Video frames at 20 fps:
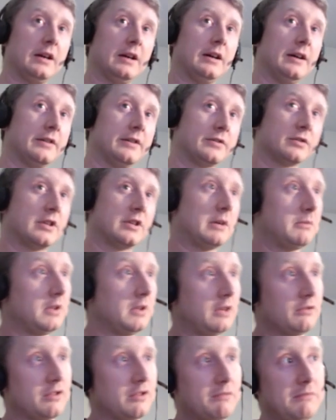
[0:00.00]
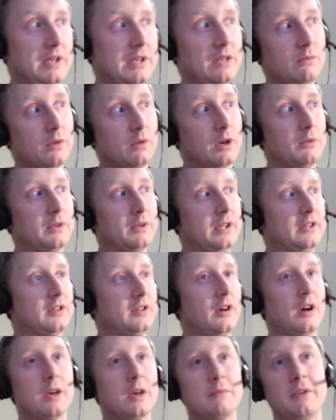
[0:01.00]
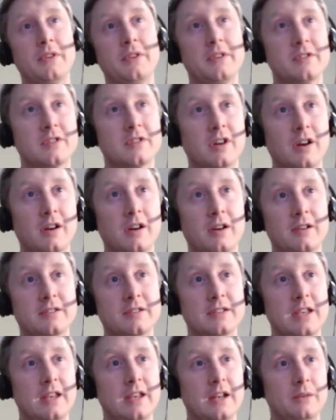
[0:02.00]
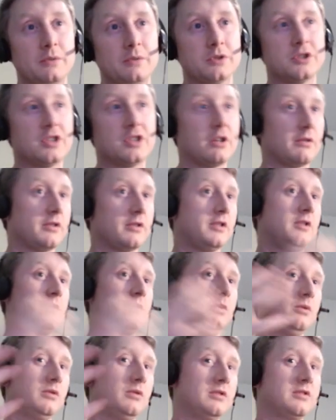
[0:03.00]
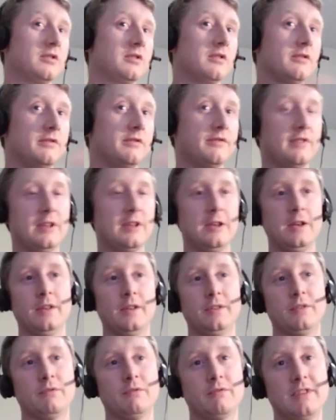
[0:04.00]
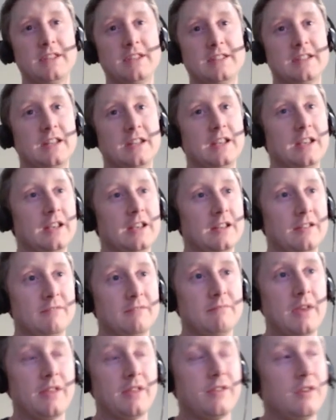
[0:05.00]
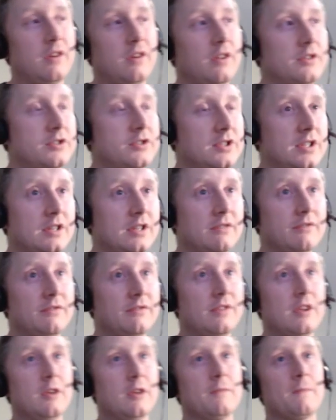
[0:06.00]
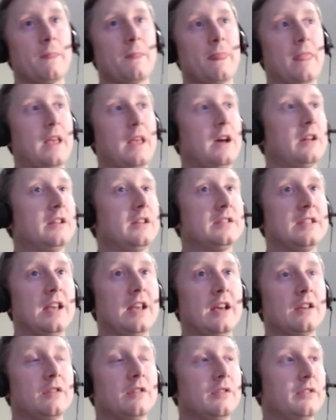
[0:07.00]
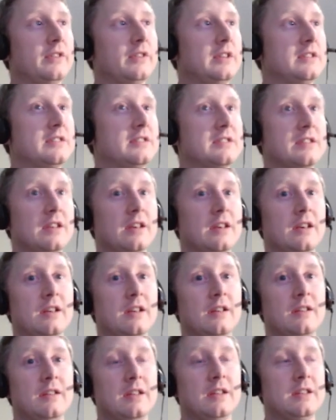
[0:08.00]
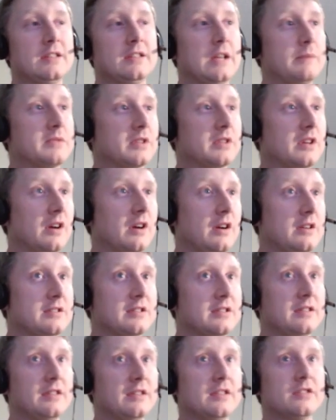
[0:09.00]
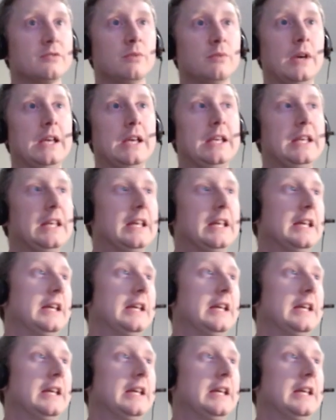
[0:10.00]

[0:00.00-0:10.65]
So come along with me while we talk about these cards, and I will share with you sort of the reasoning and methodology of how to tackle these types of cards in this way.